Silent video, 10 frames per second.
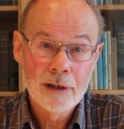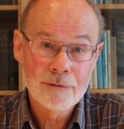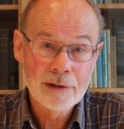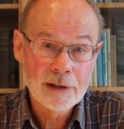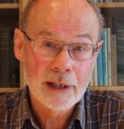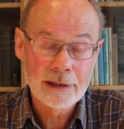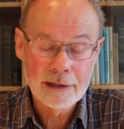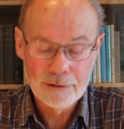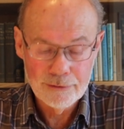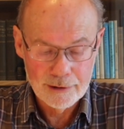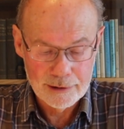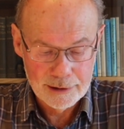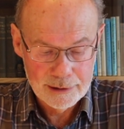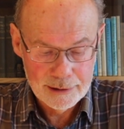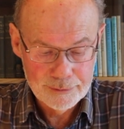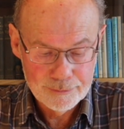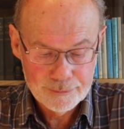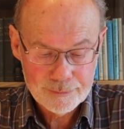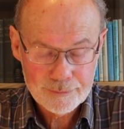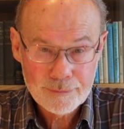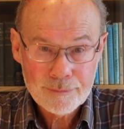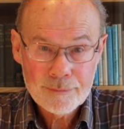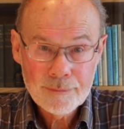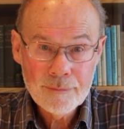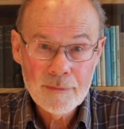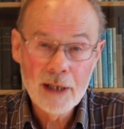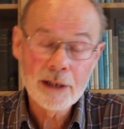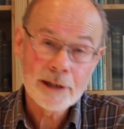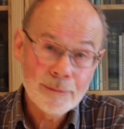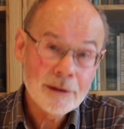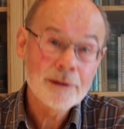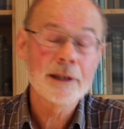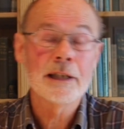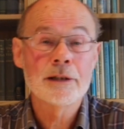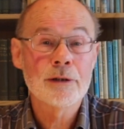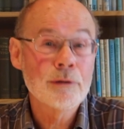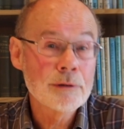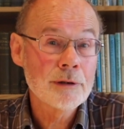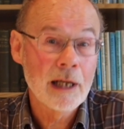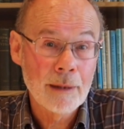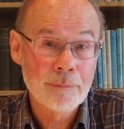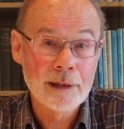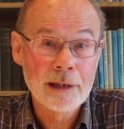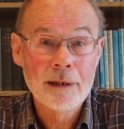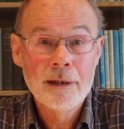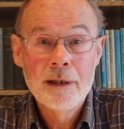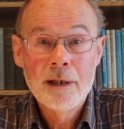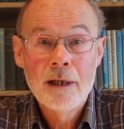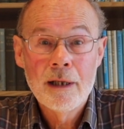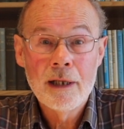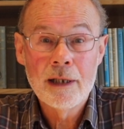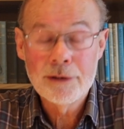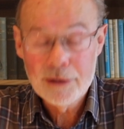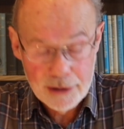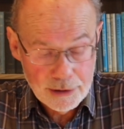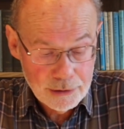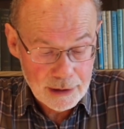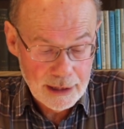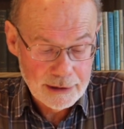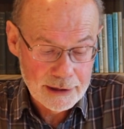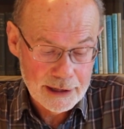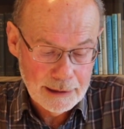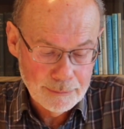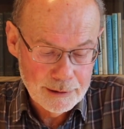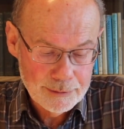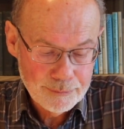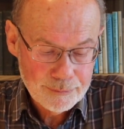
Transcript: of the taiga forest. And a similar thing is also happening in tundra landscapes.